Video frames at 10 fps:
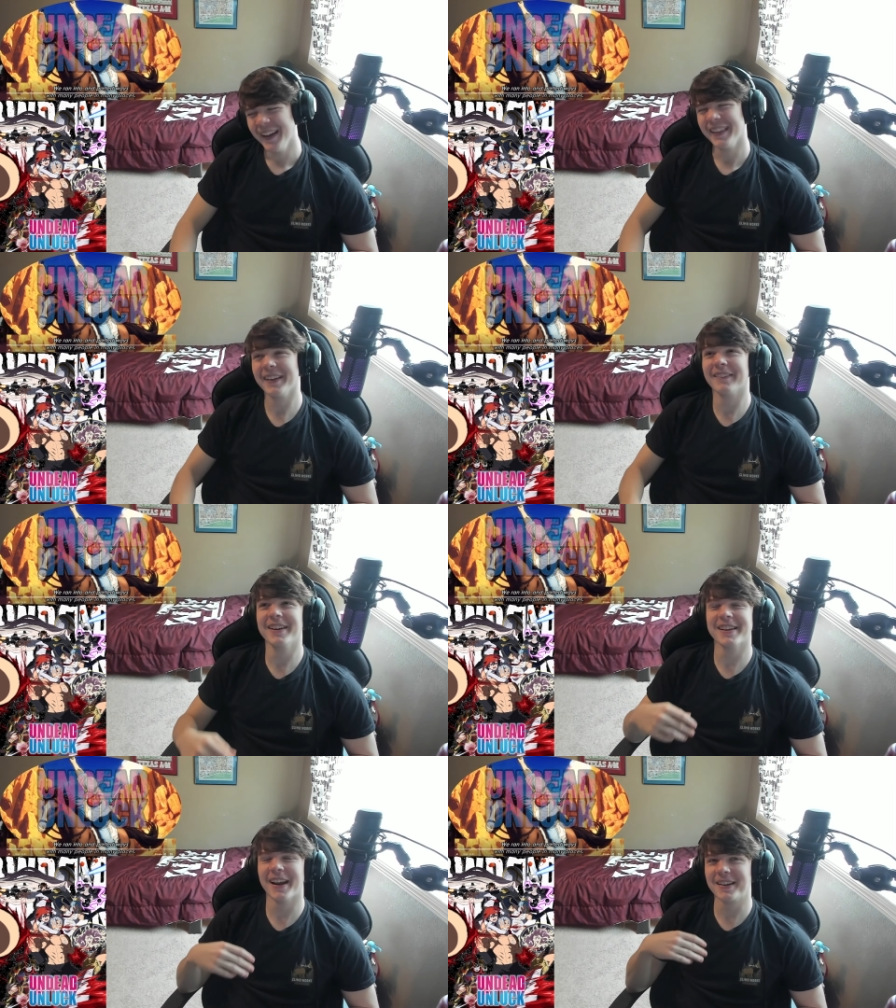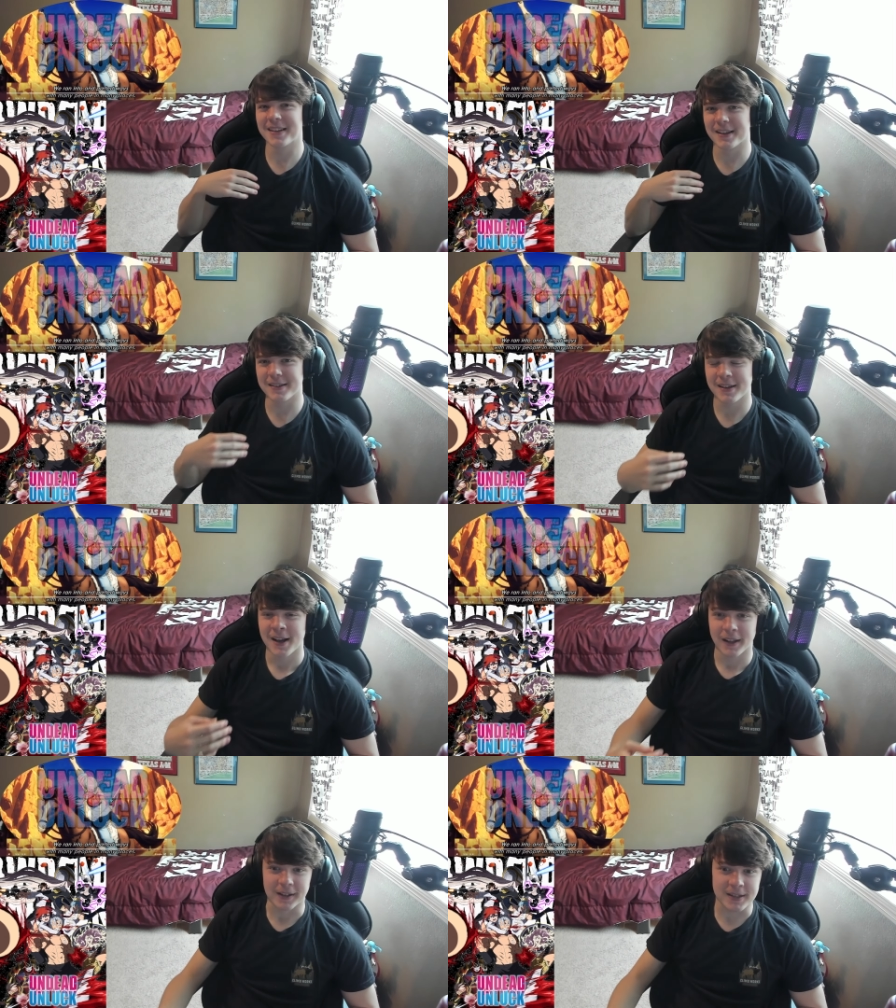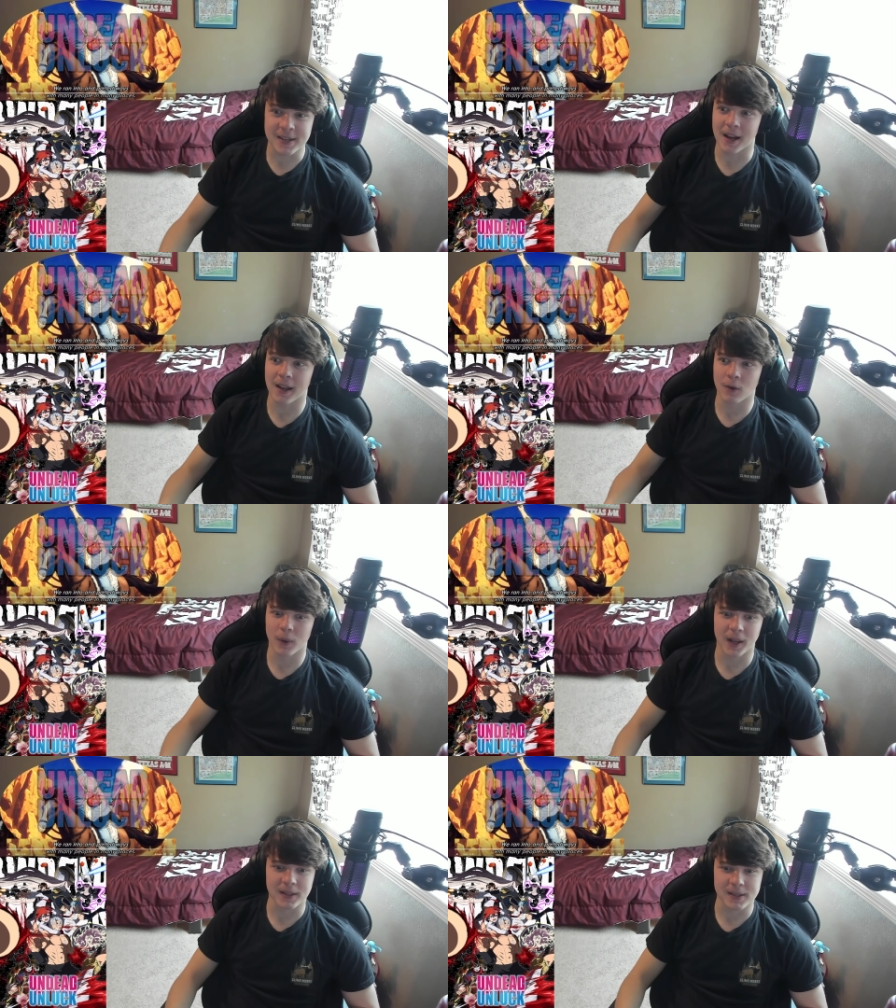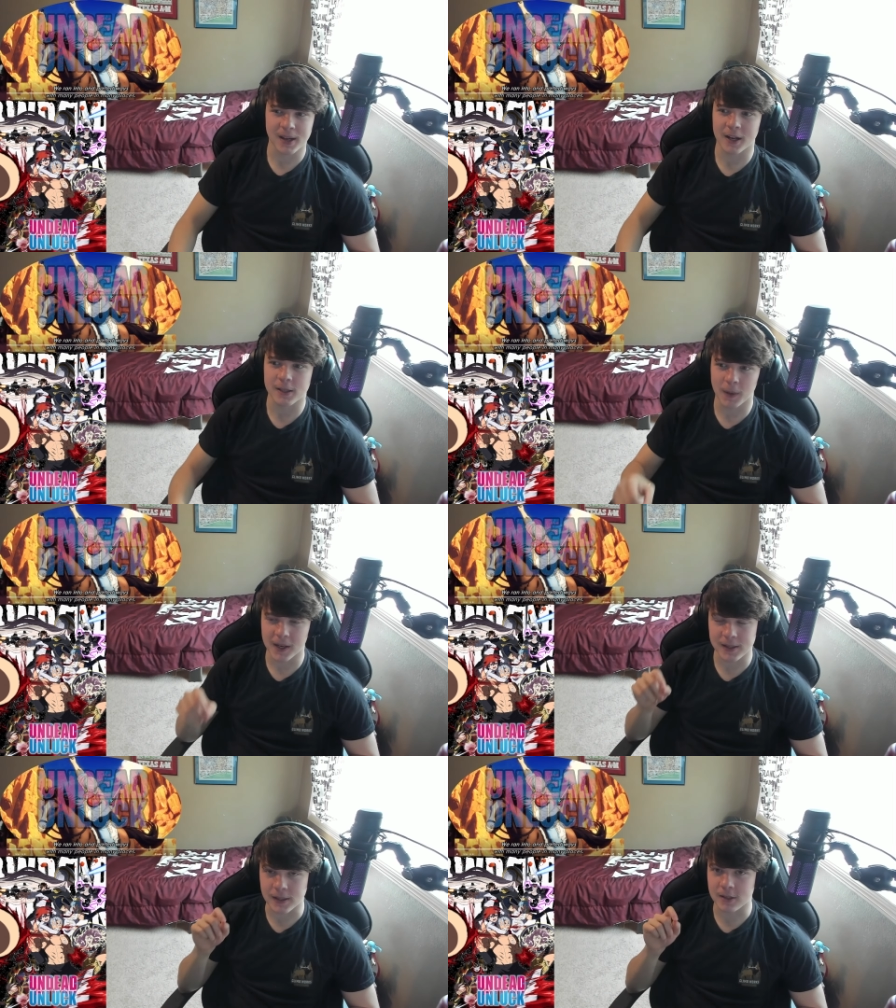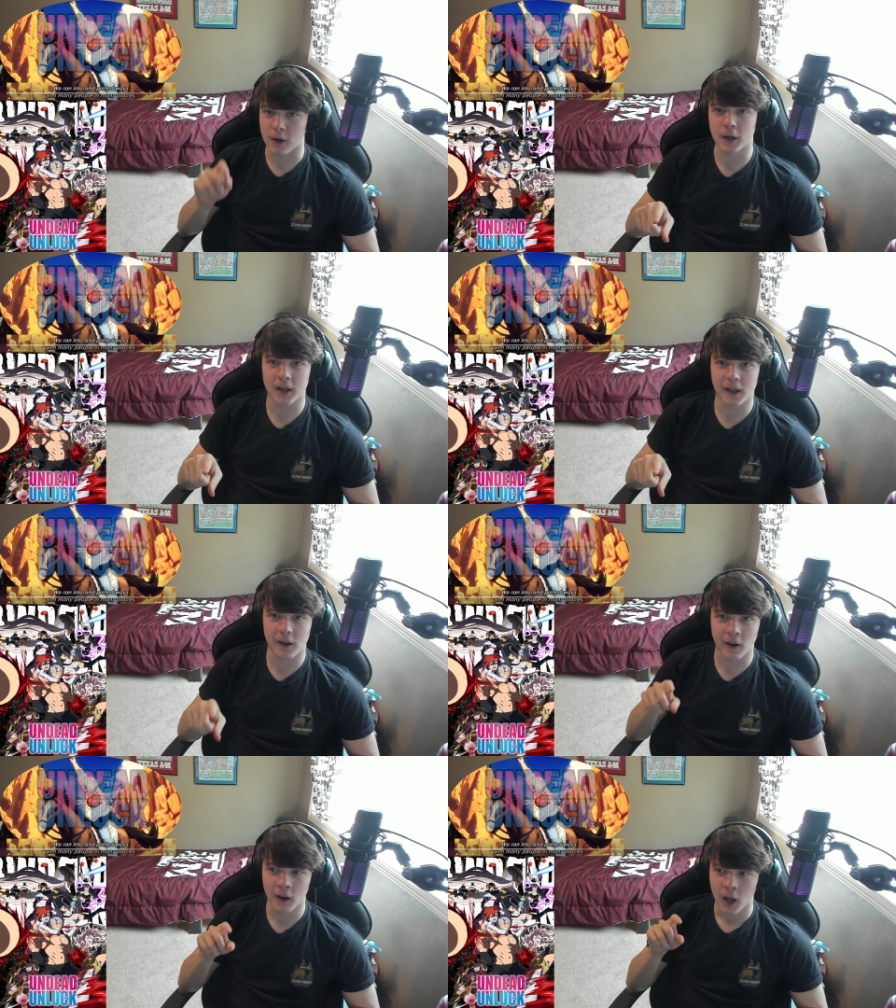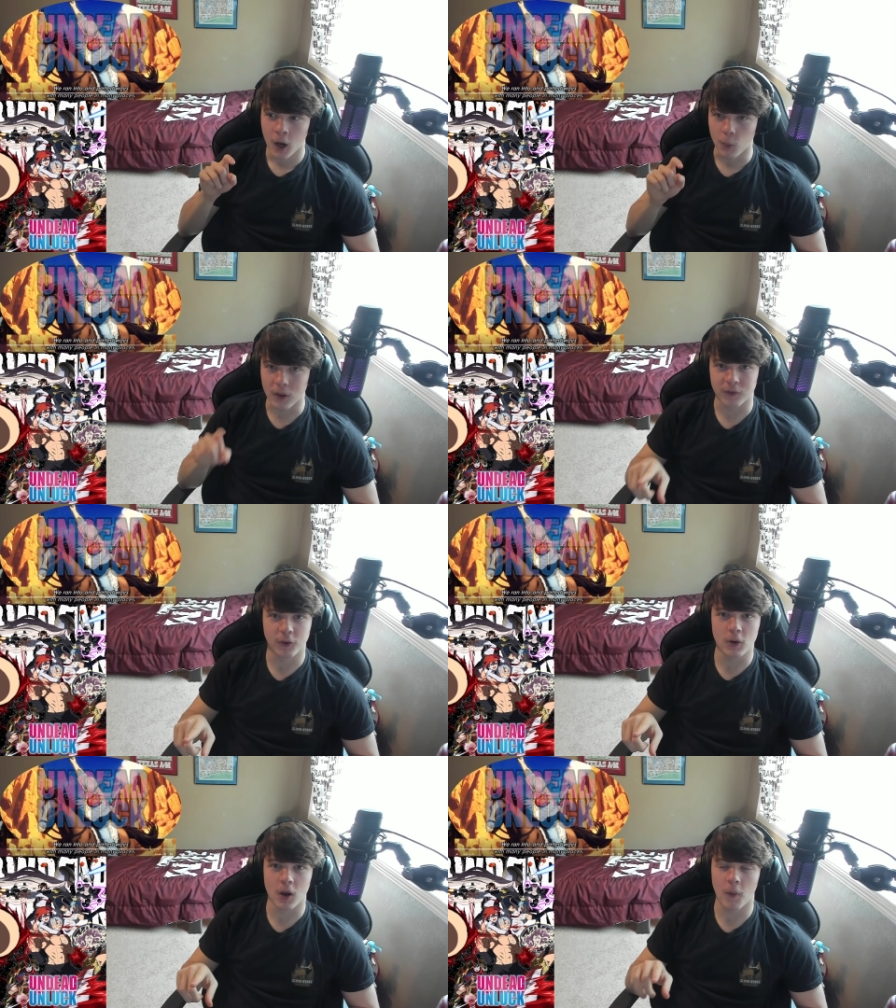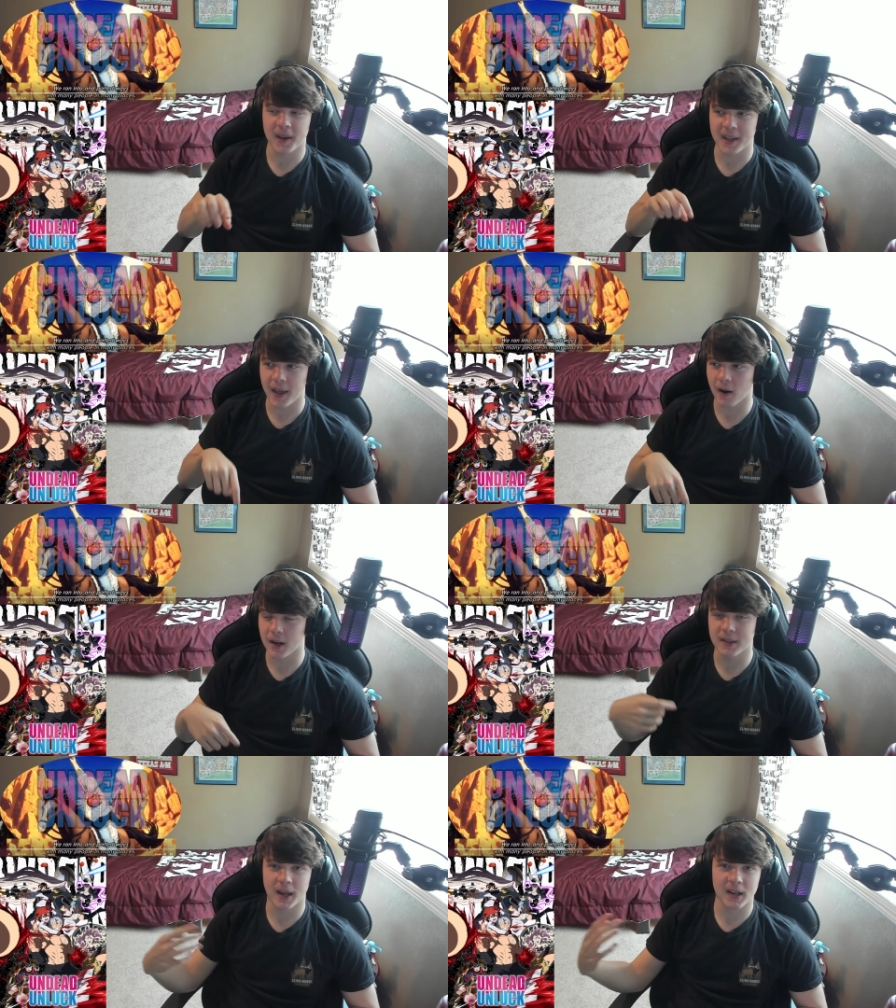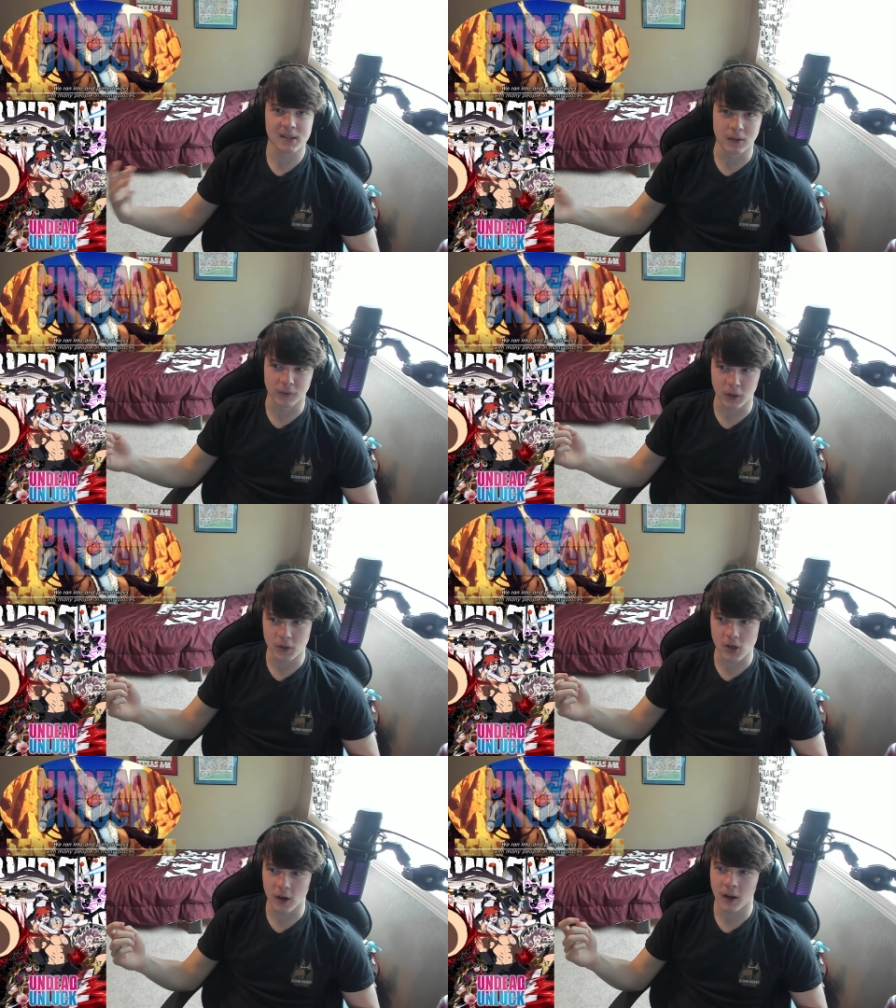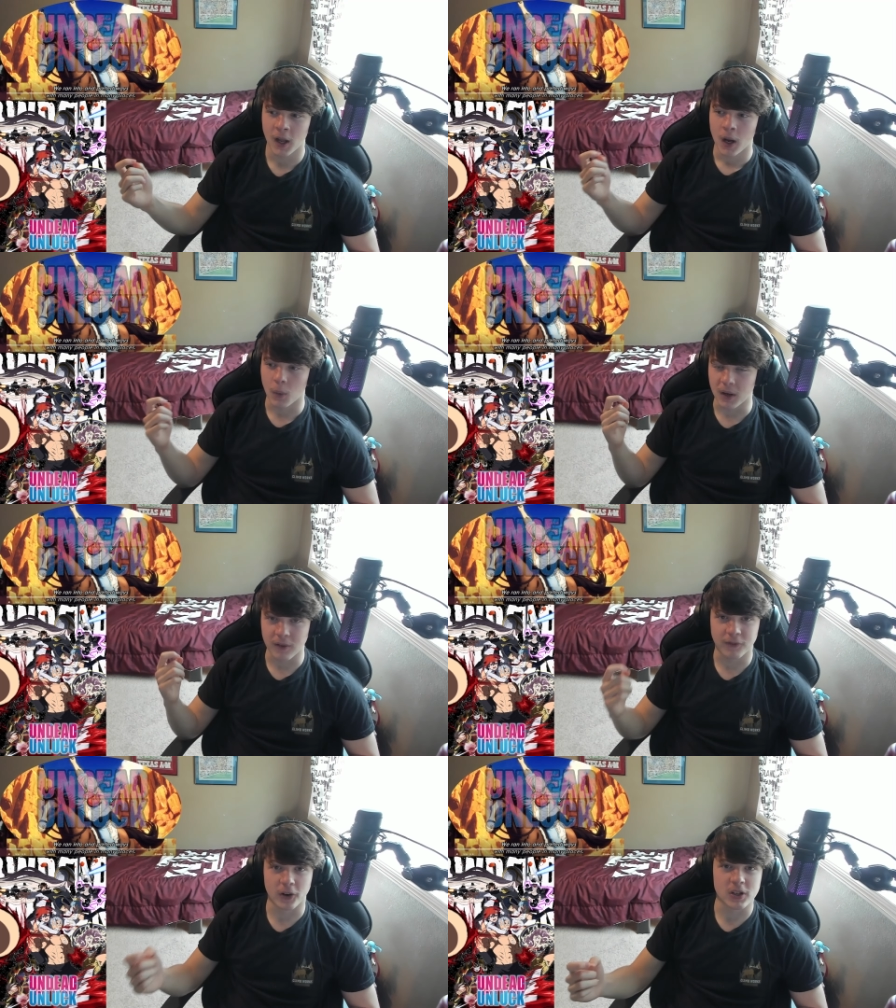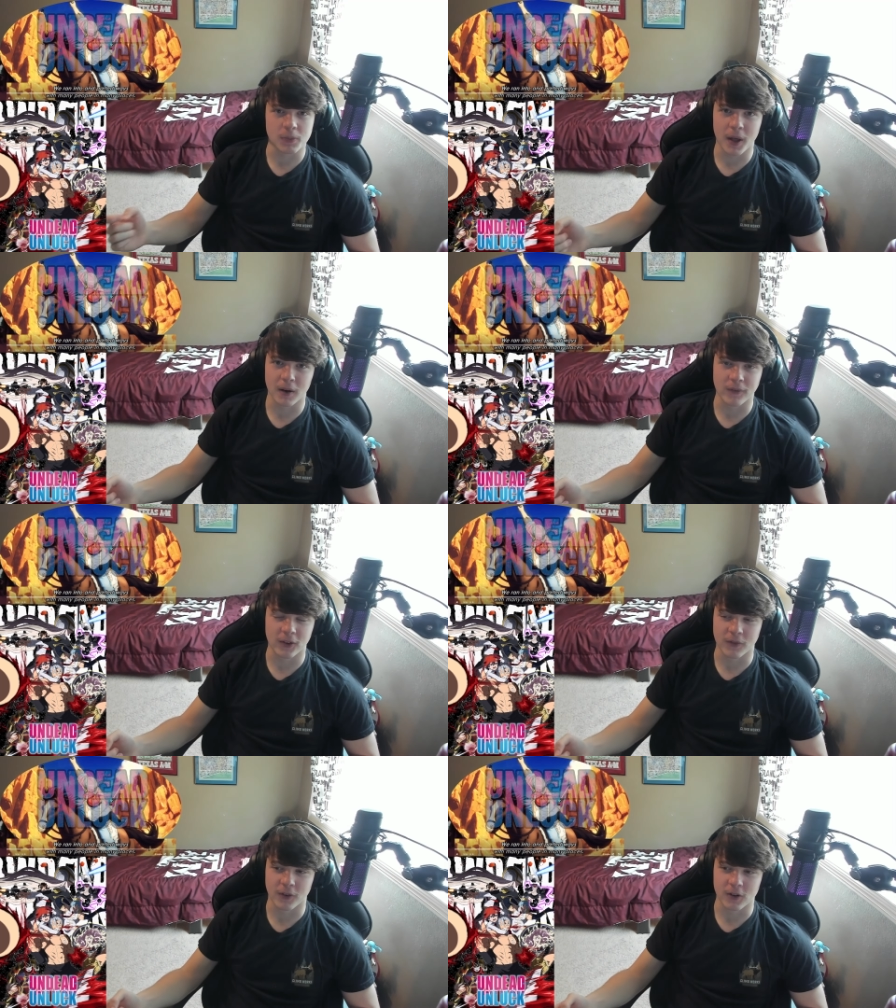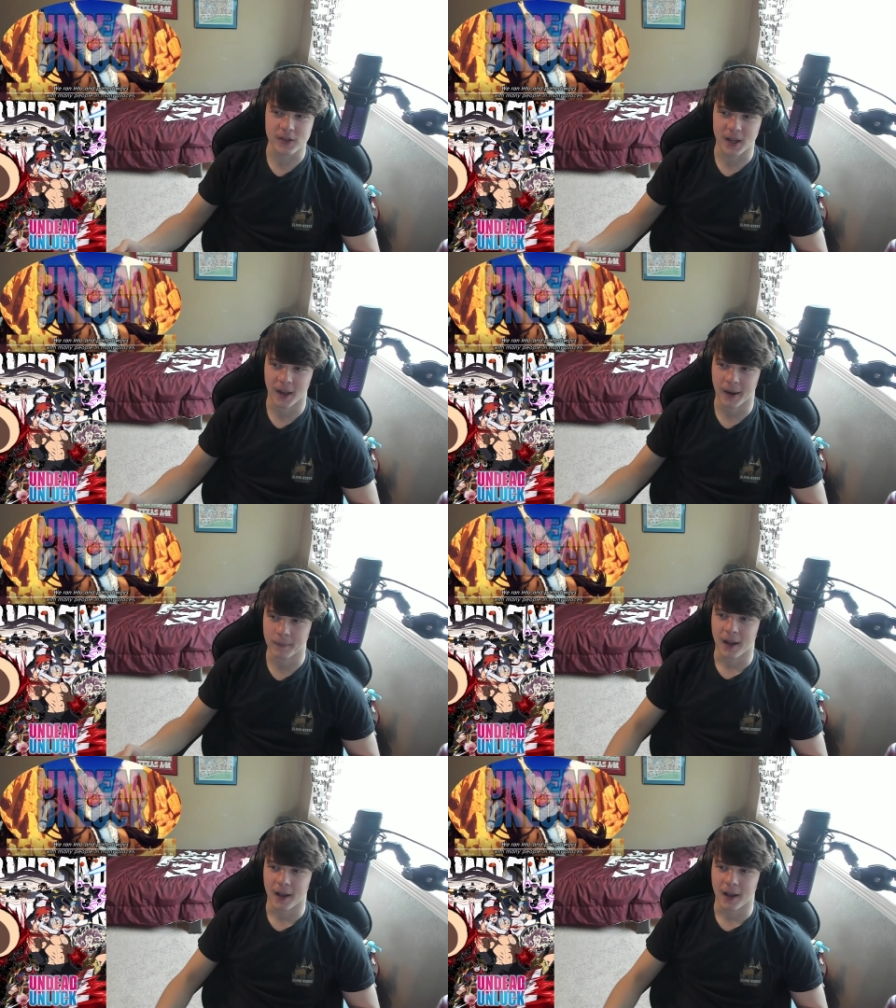the reason Andy says like sick and wicked sick is because it started here with Fuko and he carried that into the future when he first met her for the first time.